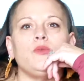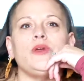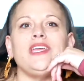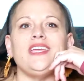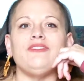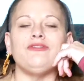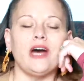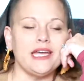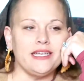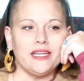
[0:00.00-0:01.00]
we
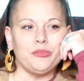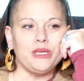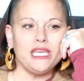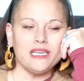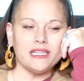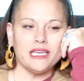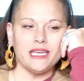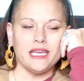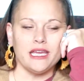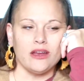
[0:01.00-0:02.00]
find
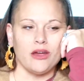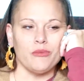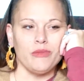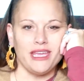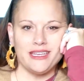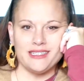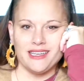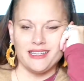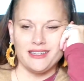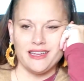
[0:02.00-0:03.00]
appealing in our mate
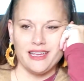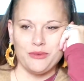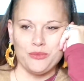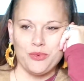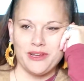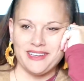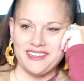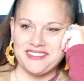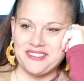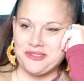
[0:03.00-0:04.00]
and what
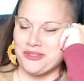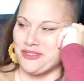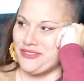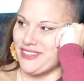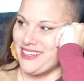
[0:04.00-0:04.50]
sort of